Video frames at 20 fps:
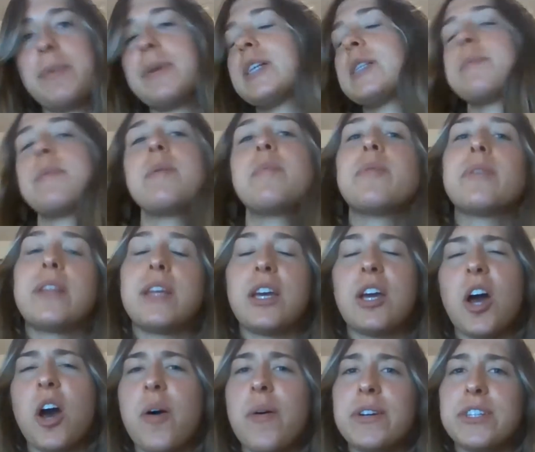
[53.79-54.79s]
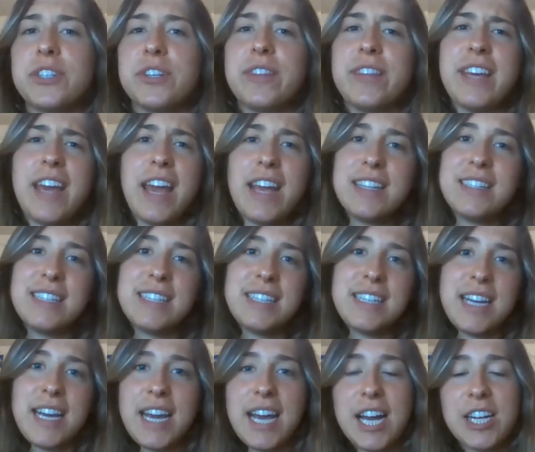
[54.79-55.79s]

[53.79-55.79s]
because people think, oh, I took the ACT,